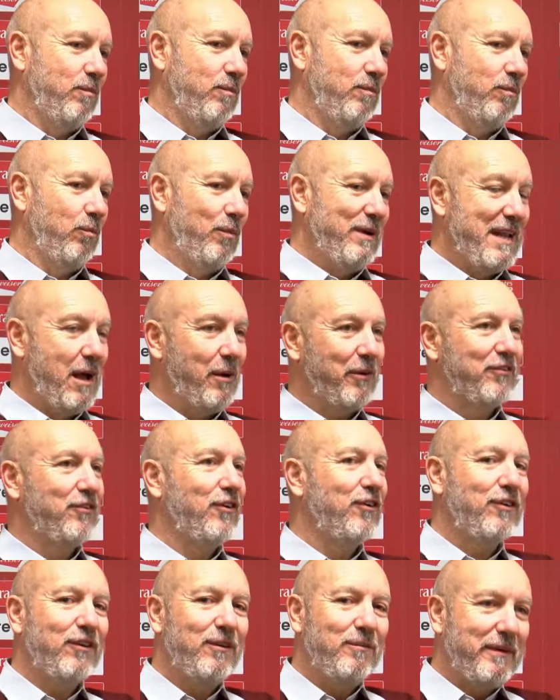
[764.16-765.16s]
We know it's
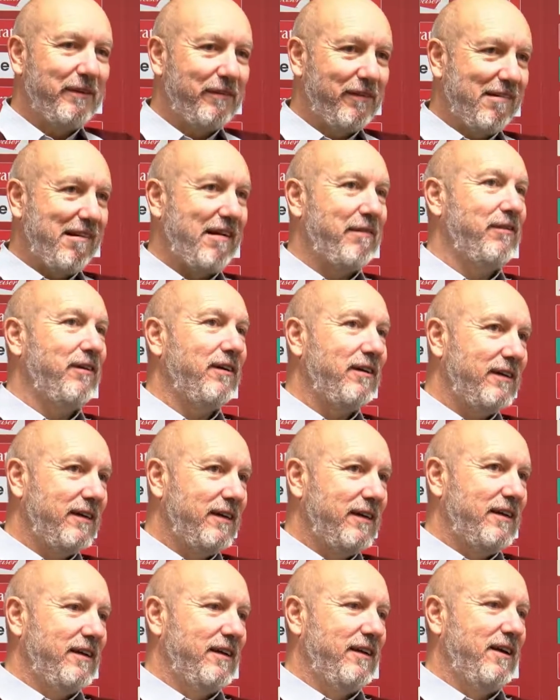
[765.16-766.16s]
not going to be forever.
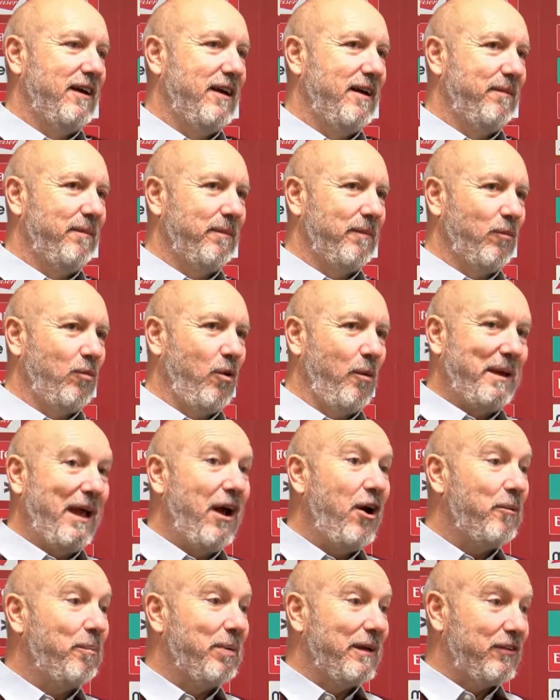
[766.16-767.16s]
What we
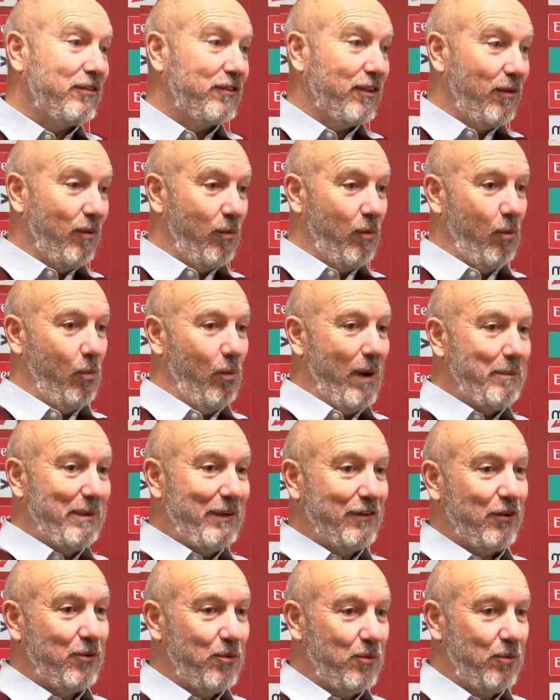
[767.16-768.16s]
hope is that when we
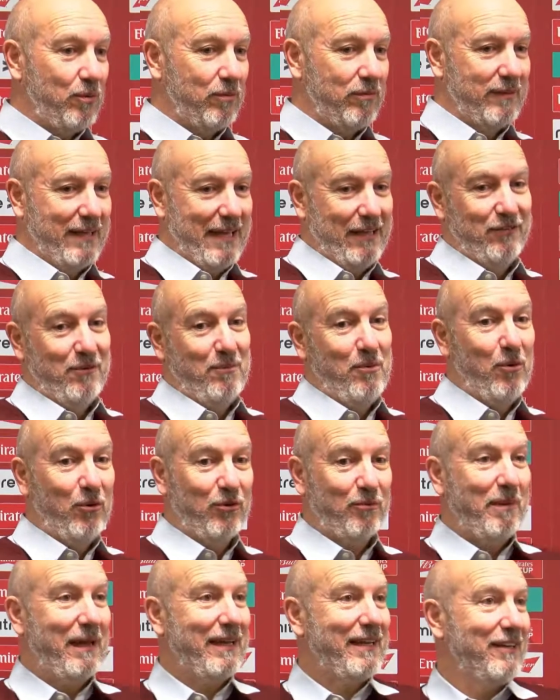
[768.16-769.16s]
do get supporters
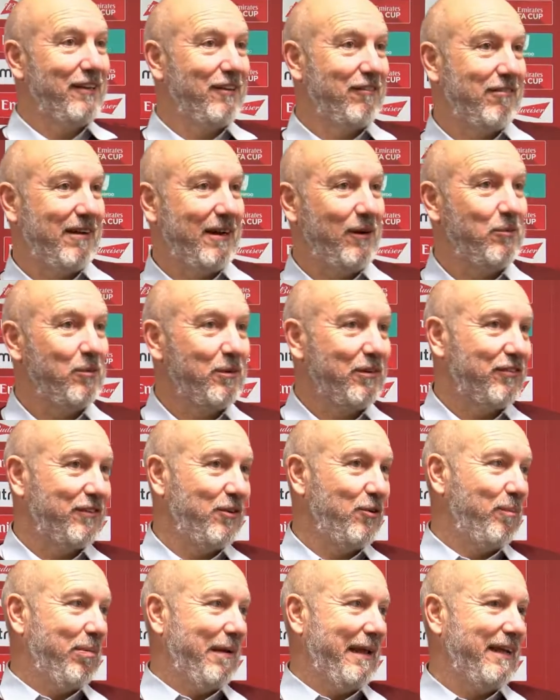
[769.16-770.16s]
back in the ground, we're still
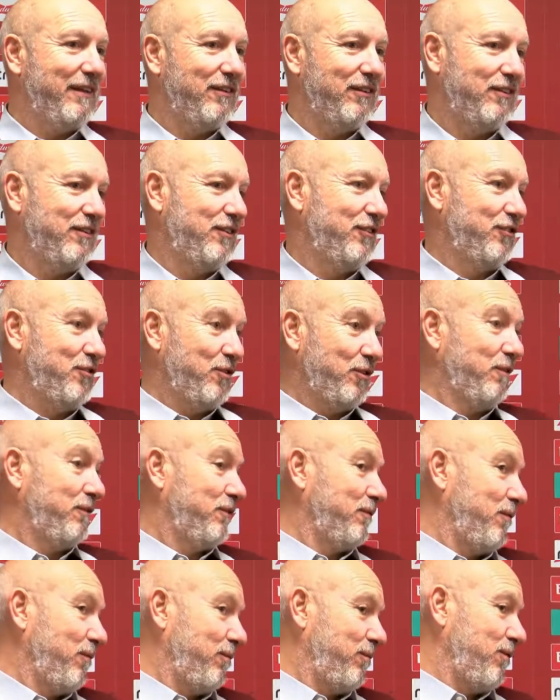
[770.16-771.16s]
playing as good as
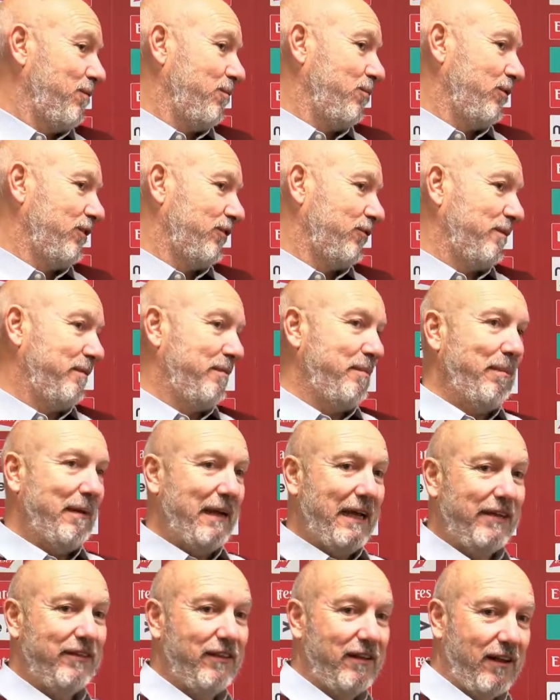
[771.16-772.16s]
football as we've been
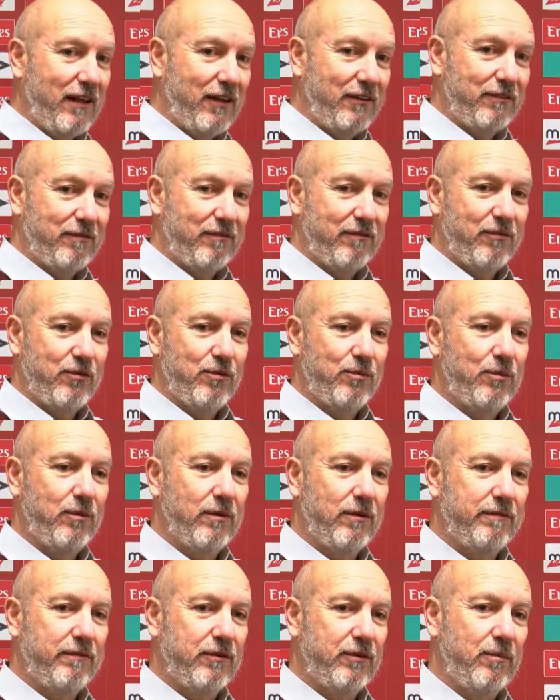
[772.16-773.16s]
playing the last
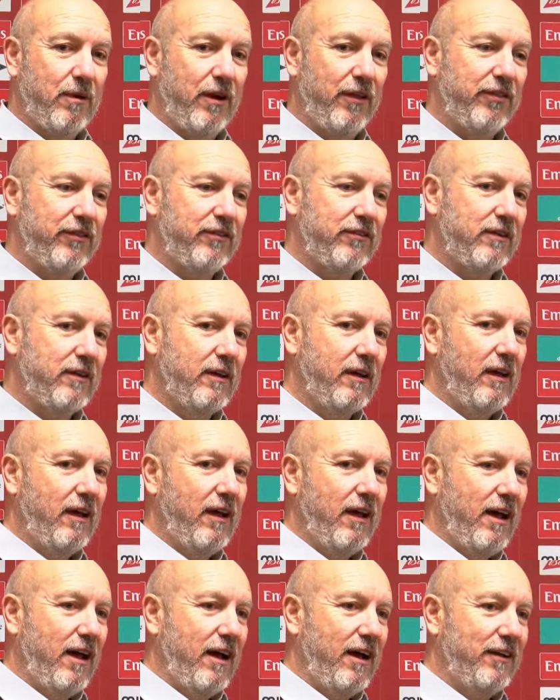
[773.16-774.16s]
few months.
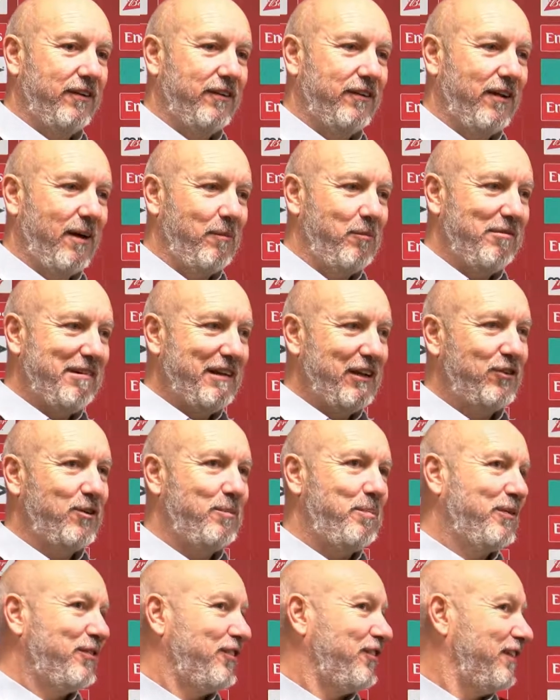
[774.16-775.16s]
And we're in a good
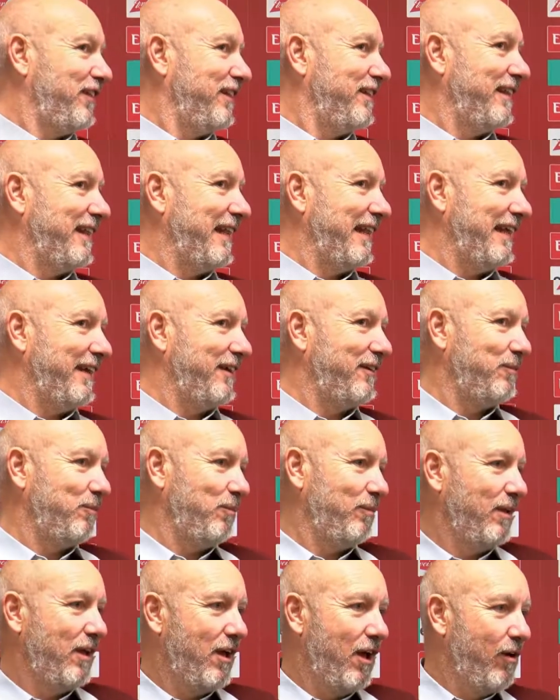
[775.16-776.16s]
position in the league, and
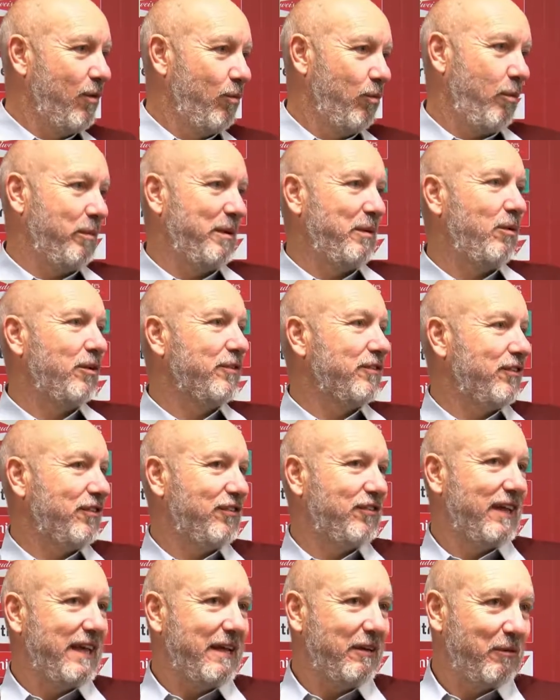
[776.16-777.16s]
what we want to
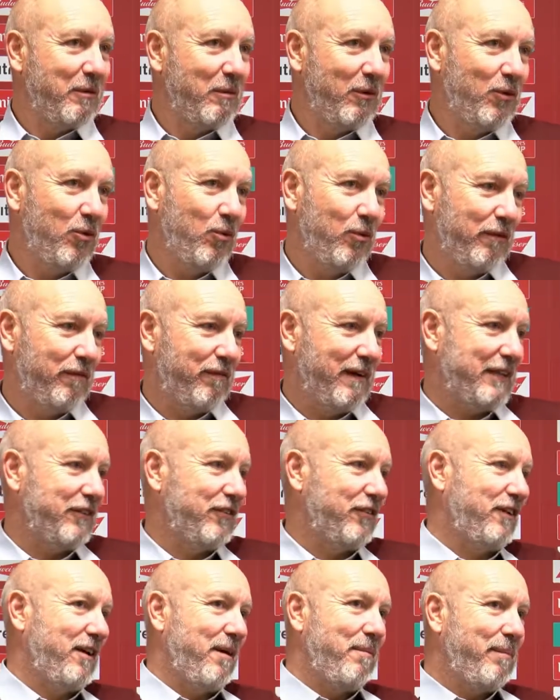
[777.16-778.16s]
see is we want all the fans
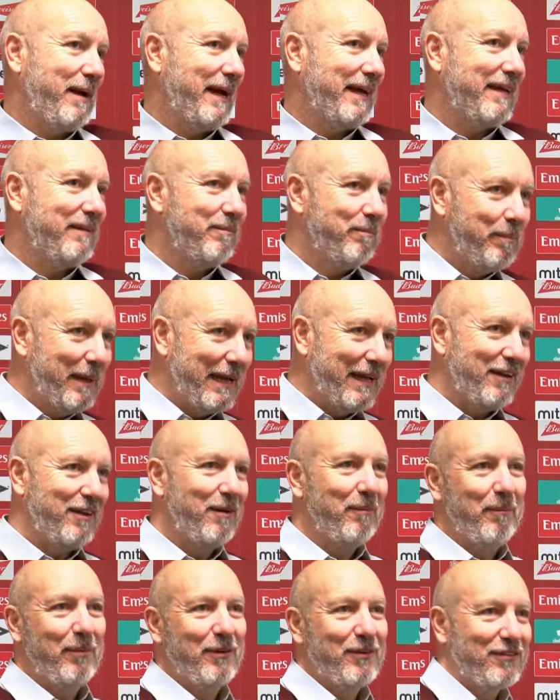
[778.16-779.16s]
to come back in bigger
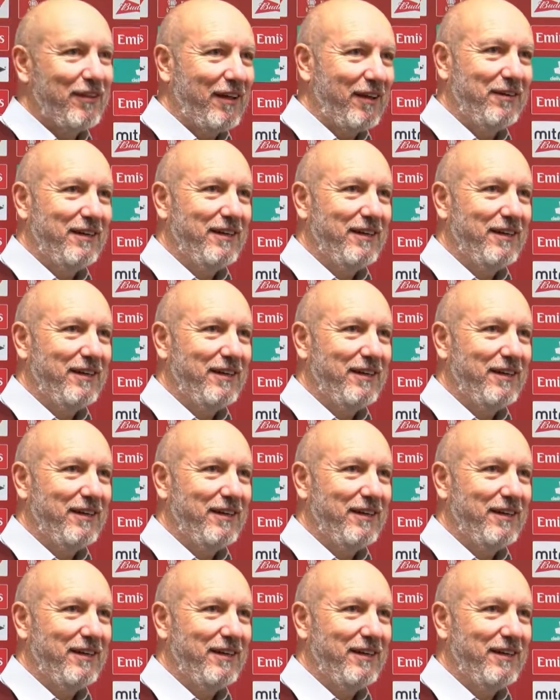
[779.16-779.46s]
numbers, though,